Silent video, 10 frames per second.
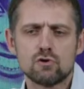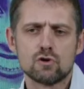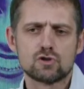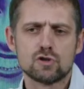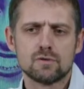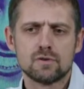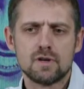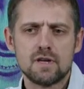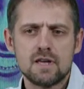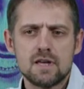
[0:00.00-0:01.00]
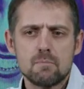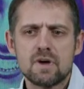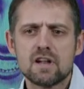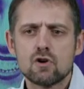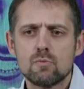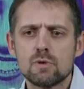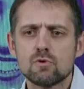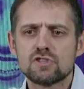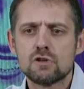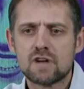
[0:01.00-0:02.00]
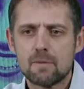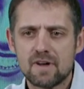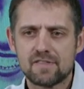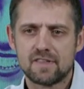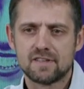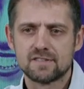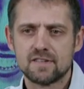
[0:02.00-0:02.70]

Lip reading: I am very, really, really proud